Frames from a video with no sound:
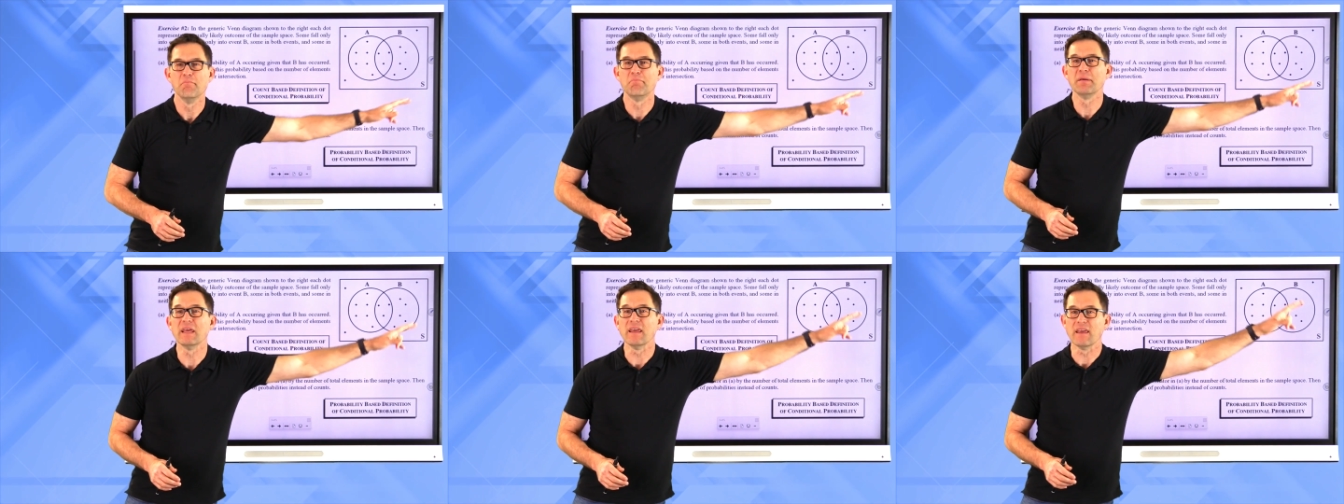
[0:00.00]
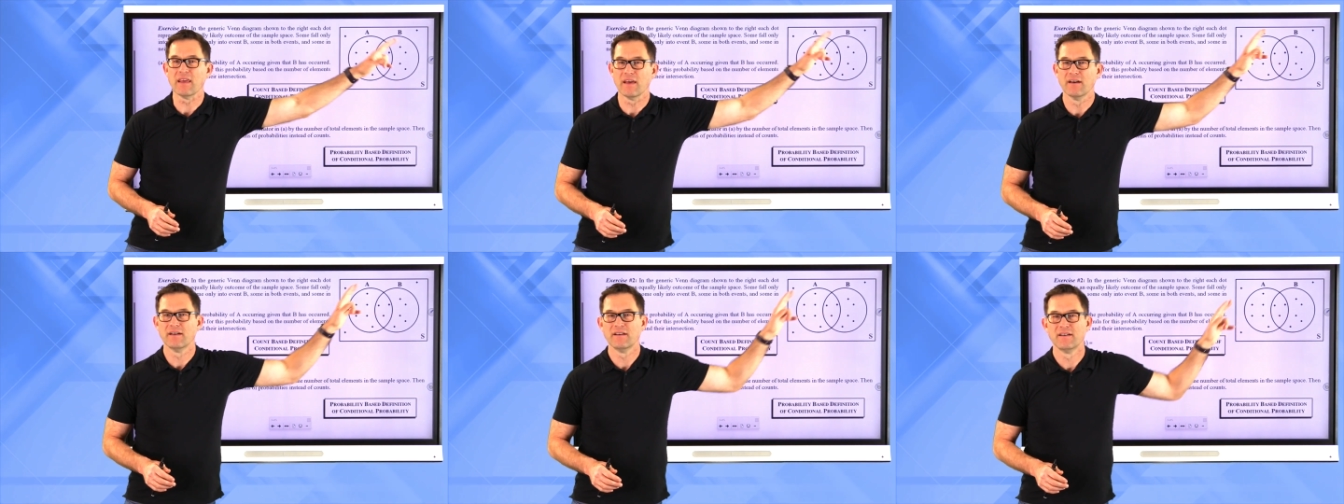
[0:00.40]

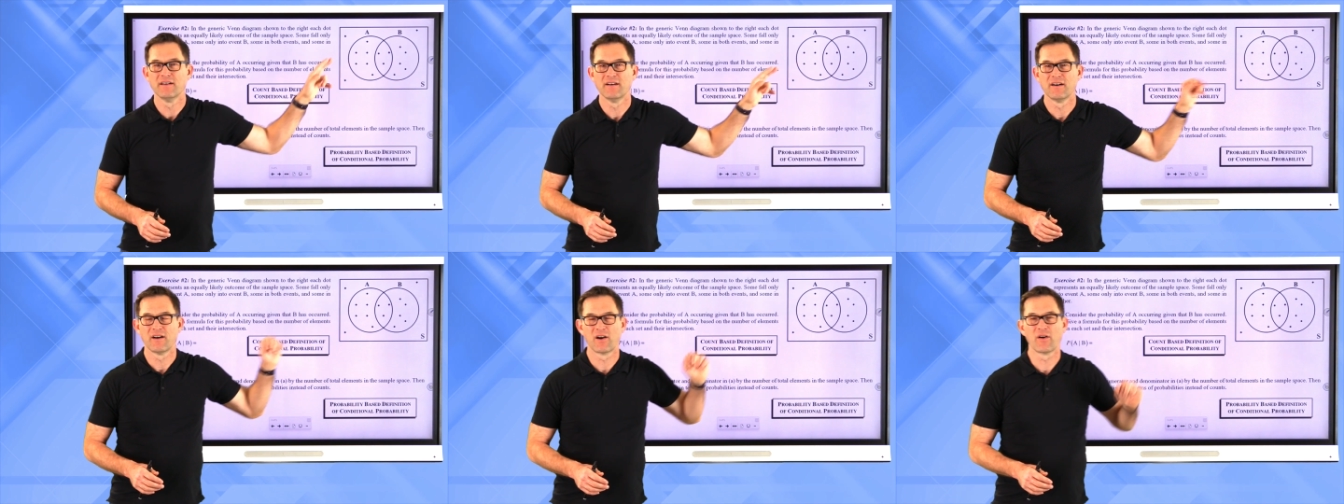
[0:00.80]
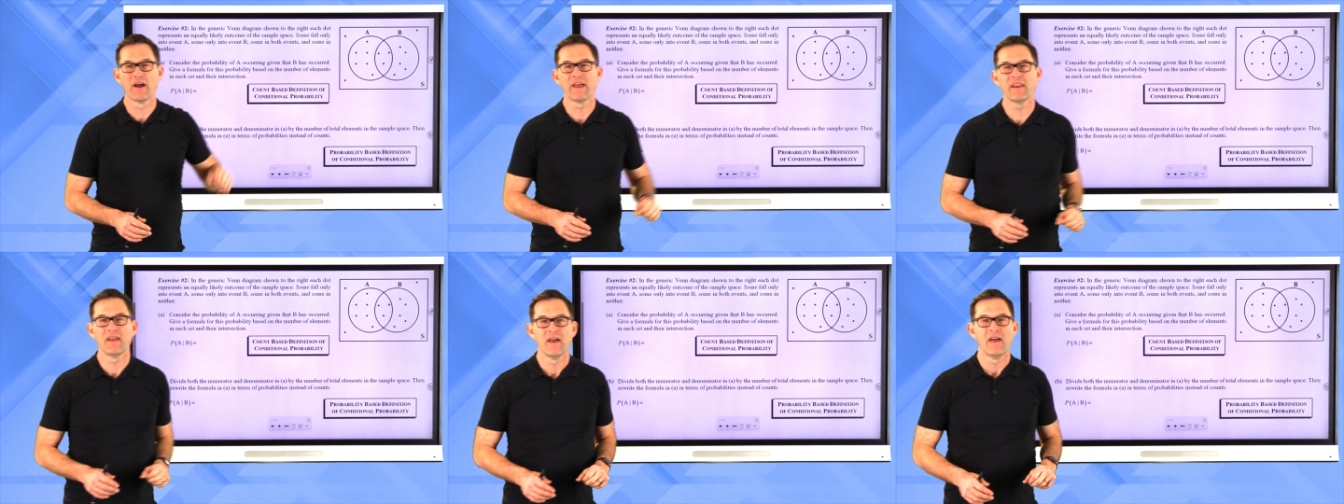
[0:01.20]
B, all
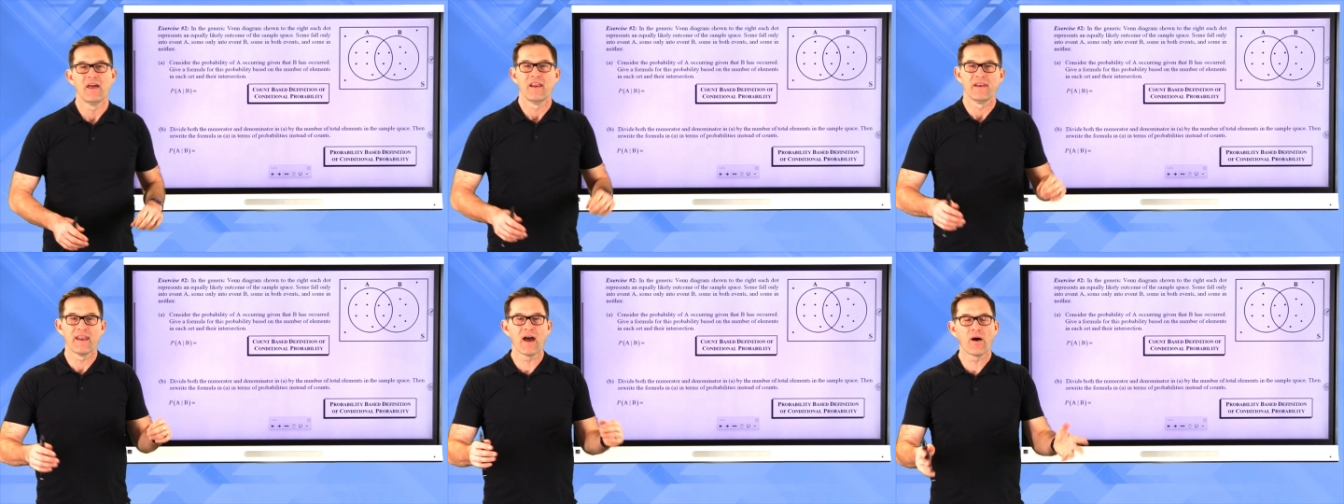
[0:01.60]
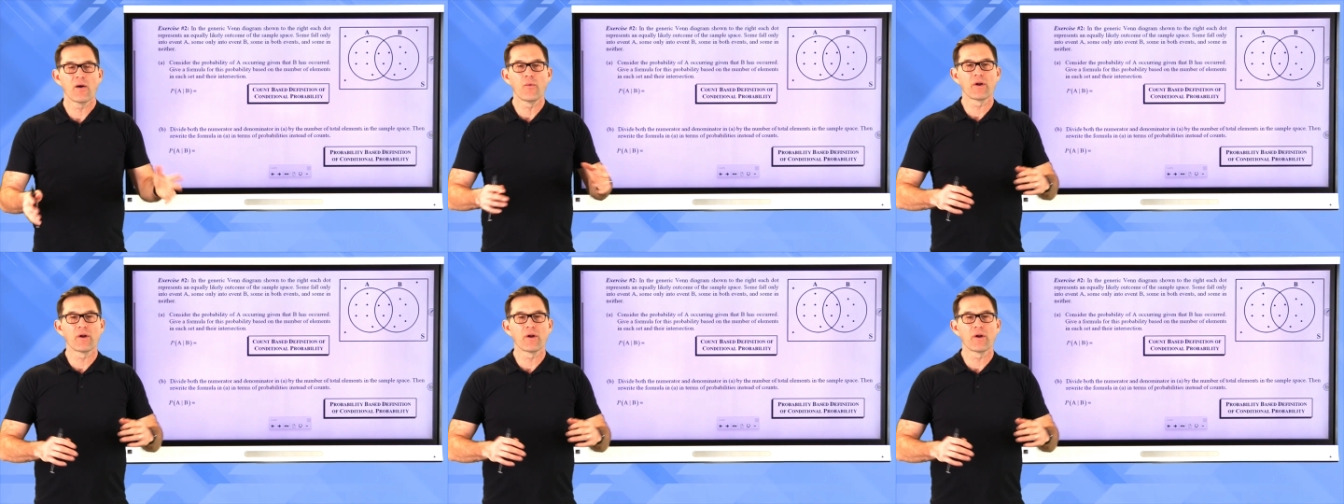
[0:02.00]
right? Now I